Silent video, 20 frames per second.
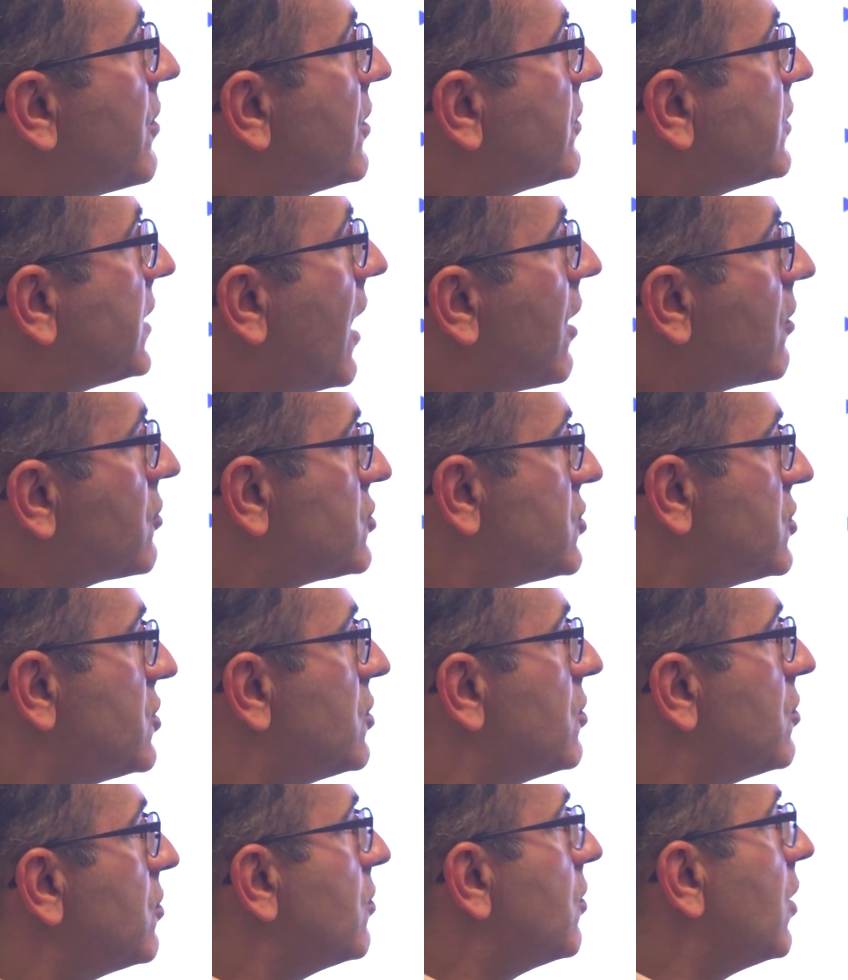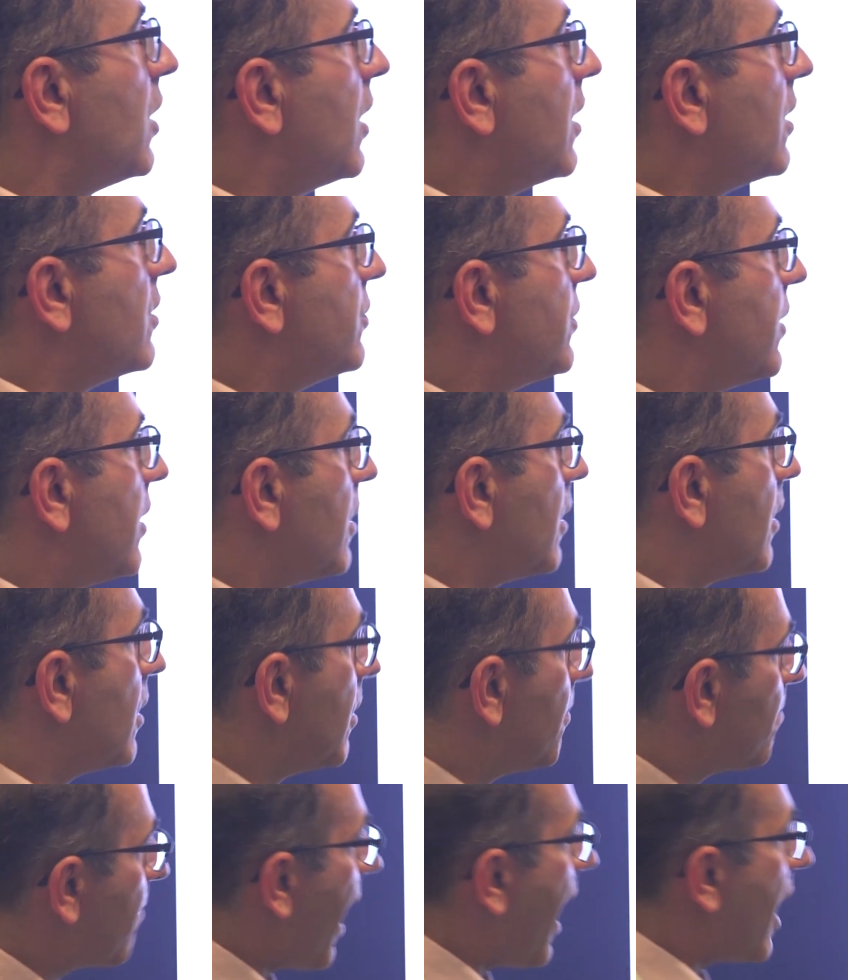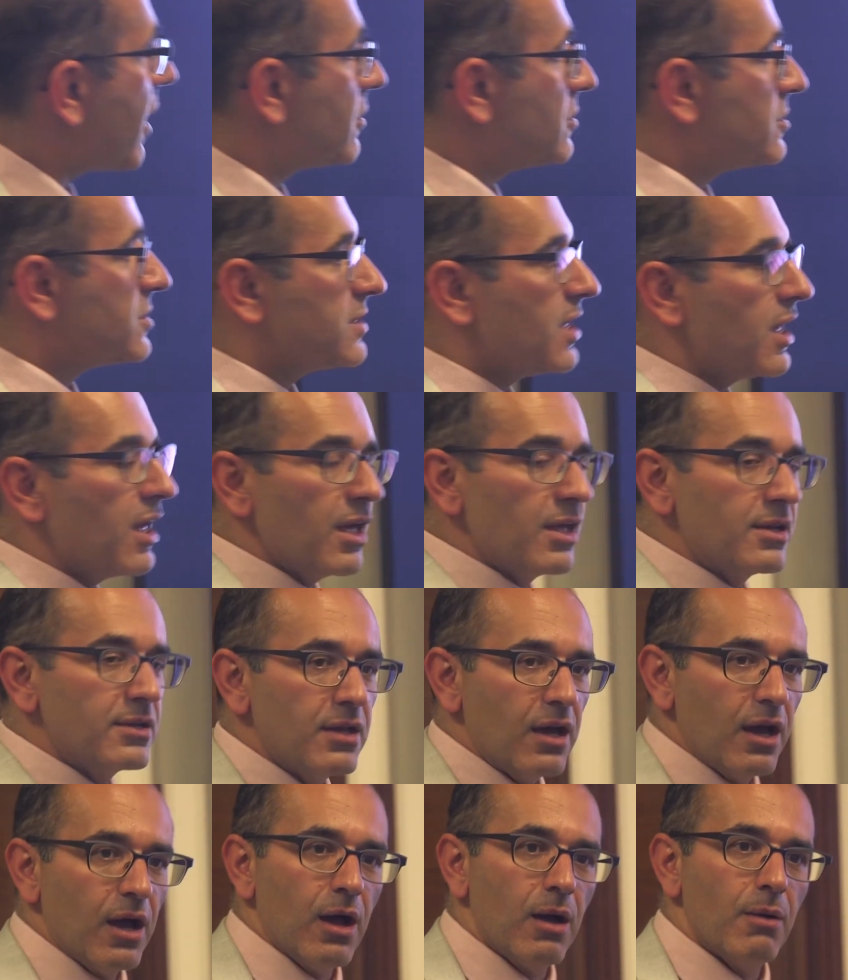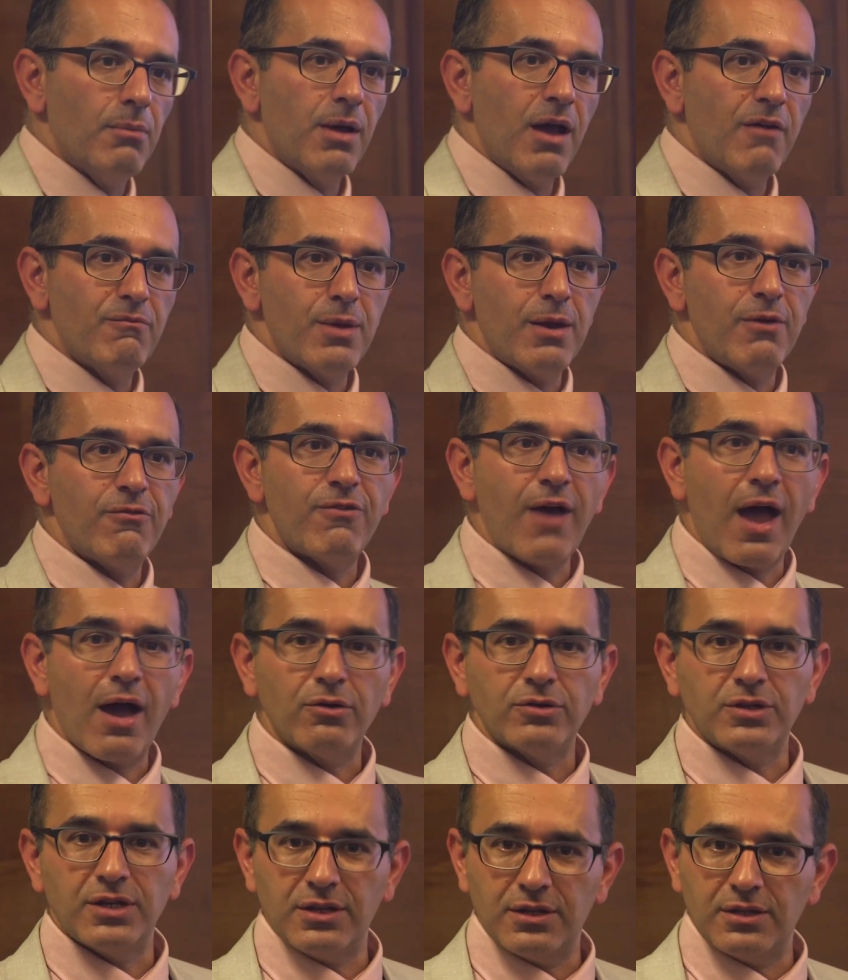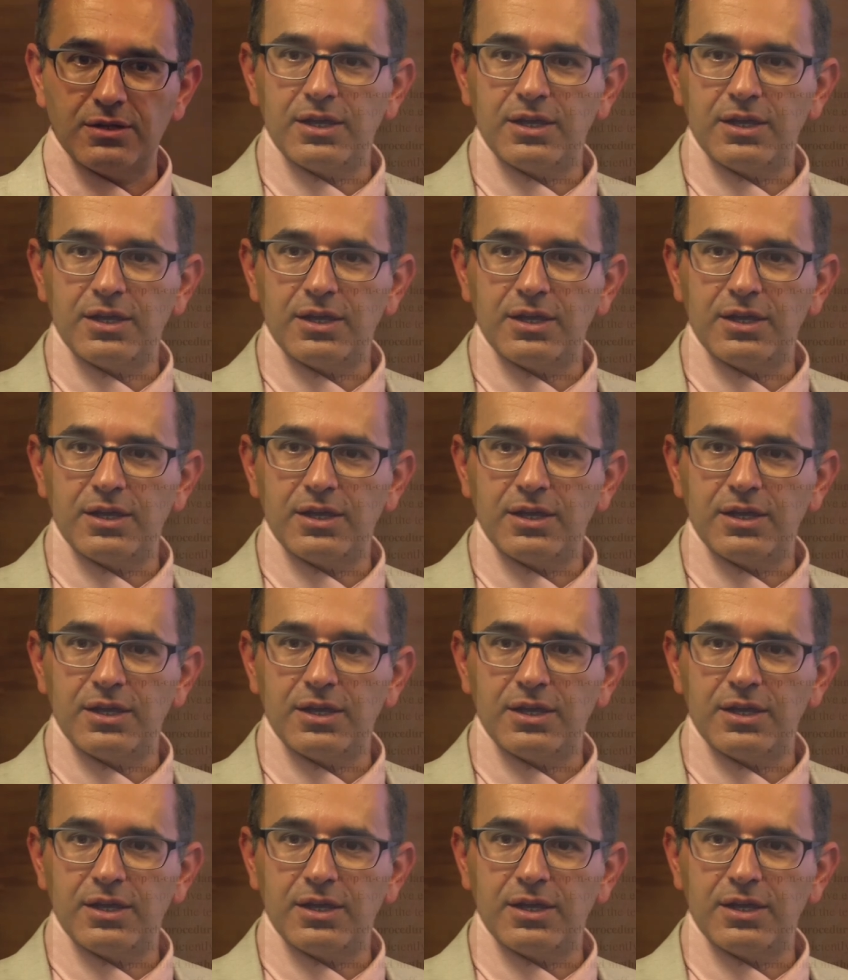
that tells you the patterns that have been found in the